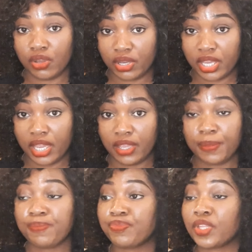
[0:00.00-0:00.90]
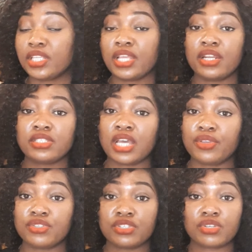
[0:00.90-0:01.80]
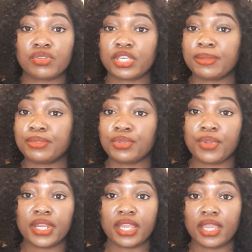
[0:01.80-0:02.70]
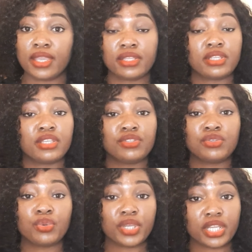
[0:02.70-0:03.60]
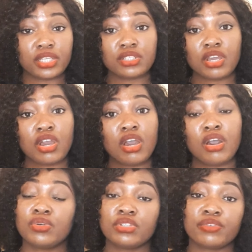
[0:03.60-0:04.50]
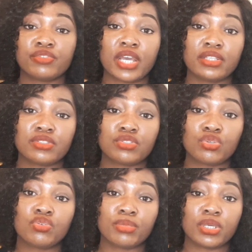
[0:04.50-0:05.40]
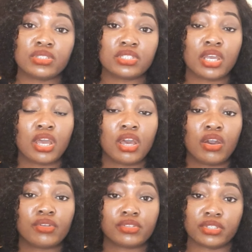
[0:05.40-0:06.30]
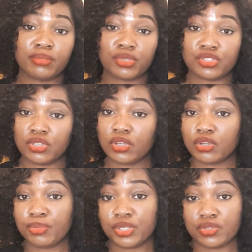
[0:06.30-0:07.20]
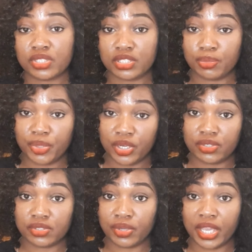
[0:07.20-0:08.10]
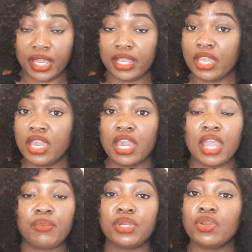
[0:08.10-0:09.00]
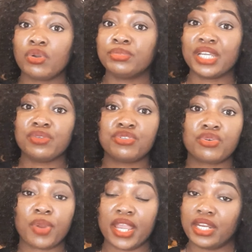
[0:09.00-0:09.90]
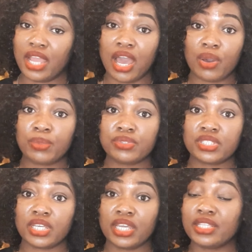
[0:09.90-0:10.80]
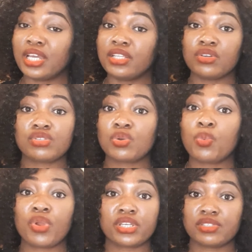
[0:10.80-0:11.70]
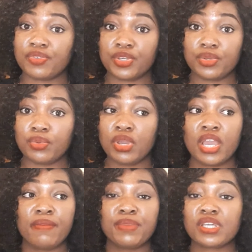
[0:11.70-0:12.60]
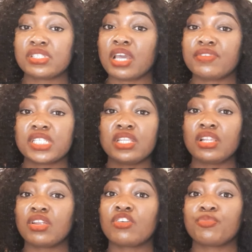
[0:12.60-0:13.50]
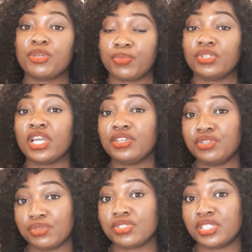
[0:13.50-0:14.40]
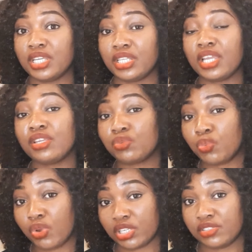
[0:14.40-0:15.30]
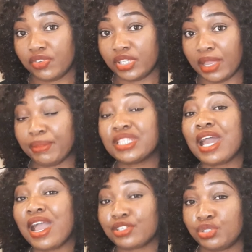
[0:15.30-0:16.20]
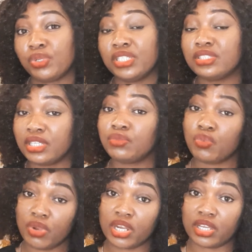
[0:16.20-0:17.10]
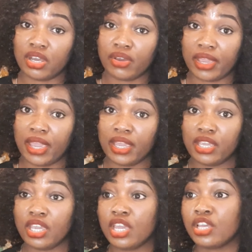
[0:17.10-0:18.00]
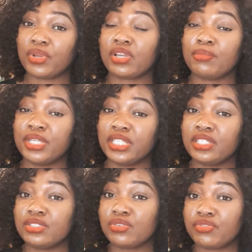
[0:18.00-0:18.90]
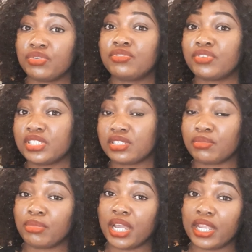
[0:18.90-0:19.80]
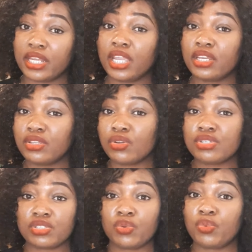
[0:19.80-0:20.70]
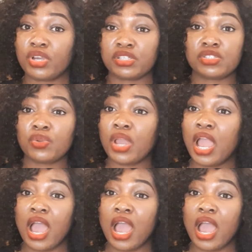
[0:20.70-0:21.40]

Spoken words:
Okay, and that is how you're just going to keep doing it and doing it all of that 2 months or 3 months you're going to be using the pearls. Okay, I really hope that you try it out and that it also works for you, because I've seen a lot of people that used it and it worked for them. It actually did work. Okay, recommended it to a few friends of mine and it also worked. So